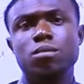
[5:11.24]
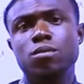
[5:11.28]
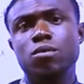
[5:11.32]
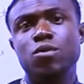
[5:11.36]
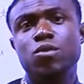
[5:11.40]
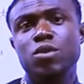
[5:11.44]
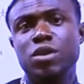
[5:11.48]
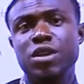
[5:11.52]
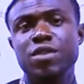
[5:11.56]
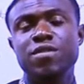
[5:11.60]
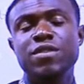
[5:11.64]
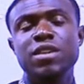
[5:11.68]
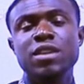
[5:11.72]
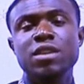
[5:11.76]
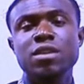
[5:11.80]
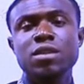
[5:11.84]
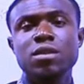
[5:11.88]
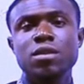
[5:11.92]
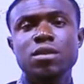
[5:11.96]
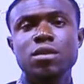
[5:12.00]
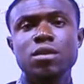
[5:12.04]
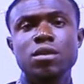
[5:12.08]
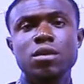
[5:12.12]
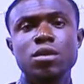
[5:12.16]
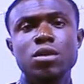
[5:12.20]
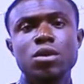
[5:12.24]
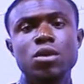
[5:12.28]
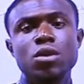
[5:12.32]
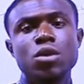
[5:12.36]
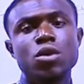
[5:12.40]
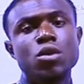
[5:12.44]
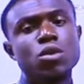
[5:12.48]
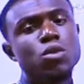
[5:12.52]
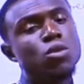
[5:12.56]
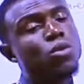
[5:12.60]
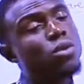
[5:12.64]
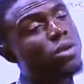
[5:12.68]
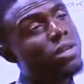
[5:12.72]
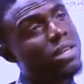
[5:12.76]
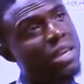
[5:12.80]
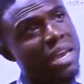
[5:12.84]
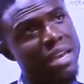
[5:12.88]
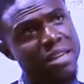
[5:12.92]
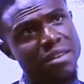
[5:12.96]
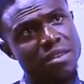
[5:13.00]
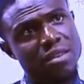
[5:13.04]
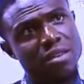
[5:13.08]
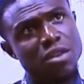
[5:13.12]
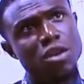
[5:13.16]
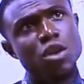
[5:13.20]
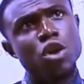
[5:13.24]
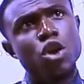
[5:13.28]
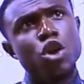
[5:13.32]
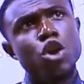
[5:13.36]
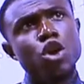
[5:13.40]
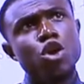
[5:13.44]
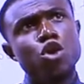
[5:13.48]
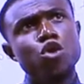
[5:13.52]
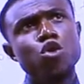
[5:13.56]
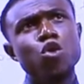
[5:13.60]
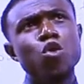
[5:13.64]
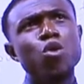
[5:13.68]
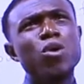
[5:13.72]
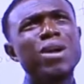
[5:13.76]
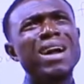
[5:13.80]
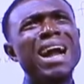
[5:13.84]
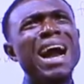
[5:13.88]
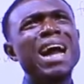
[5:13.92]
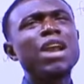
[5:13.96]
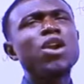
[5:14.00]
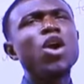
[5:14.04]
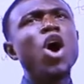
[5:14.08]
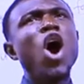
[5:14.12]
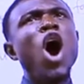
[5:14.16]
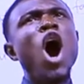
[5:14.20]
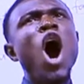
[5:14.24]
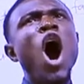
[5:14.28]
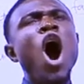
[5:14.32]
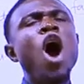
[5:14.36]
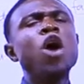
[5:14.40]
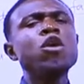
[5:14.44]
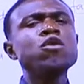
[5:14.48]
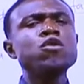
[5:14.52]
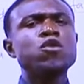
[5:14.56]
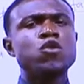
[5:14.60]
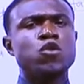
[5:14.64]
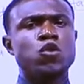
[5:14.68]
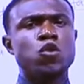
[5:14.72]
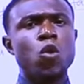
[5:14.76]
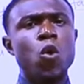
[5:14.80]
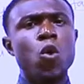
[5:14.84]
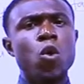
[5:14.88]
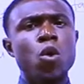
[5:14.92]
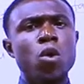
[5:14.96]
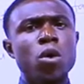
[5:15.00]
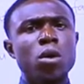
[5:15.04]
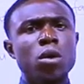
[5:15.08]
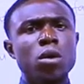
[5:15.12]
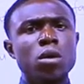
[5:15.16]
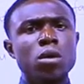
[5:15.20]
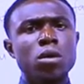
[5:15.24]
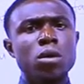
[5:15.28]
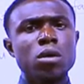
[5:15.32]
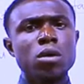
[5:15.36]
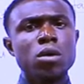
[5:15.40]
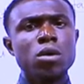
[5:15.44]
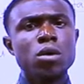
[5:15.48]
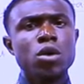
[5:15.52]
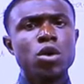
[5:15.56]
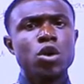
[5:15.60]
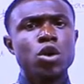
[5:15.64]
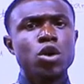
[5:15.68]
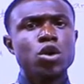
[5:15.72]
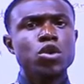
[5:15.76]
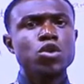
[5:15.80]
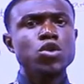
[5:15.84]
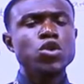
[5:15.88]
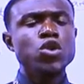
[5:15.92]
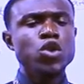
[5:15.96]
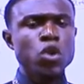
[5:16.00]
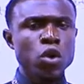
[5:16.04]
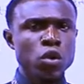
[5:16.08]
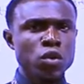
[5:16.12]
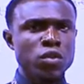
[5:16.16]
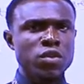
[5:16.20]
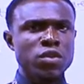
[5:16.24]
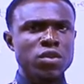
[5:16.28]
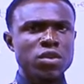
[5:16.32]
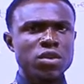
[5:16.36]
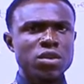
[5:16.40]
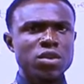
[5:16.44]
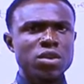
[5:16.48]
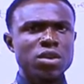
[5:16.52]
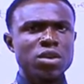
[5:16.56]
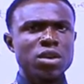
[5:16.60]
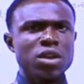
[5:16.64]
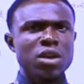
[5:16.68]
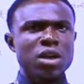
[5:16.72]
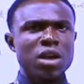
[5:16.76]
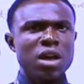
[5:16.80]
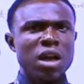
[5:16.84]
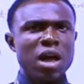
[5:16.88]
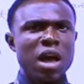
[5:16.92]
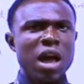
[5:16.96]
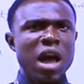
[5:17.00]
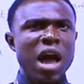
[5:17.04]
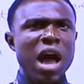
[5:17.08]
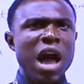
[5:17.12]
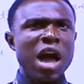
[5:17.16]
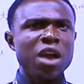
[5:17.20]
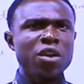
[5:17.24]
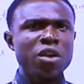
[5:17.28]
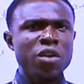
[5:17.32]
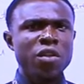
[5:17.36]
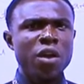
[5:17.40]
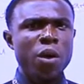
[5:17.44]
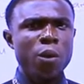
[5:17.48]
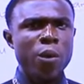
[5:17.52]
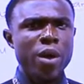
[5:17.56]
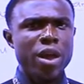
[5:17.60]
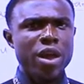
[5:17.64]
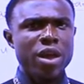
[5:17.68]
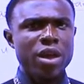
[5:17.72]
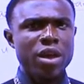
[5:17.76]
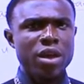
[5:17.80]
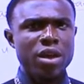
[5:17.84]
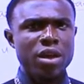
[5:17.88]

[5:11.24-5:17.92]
good evening, good night. You can also use another way